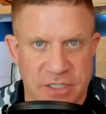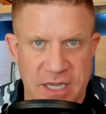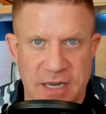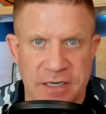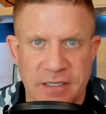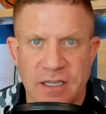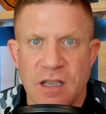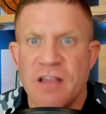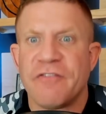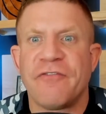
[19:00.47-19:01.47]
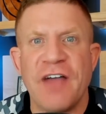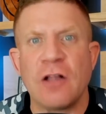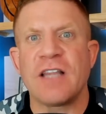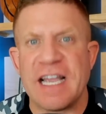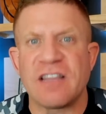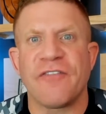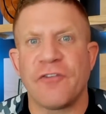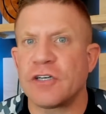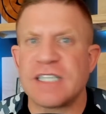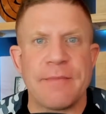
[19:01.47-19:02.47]
son. Felt like the
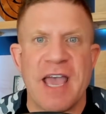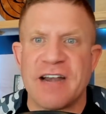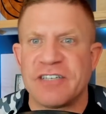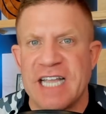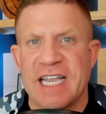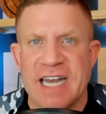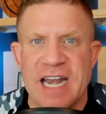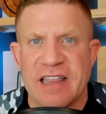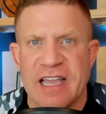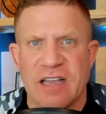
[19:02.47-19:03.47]
first time I had ever taken anything.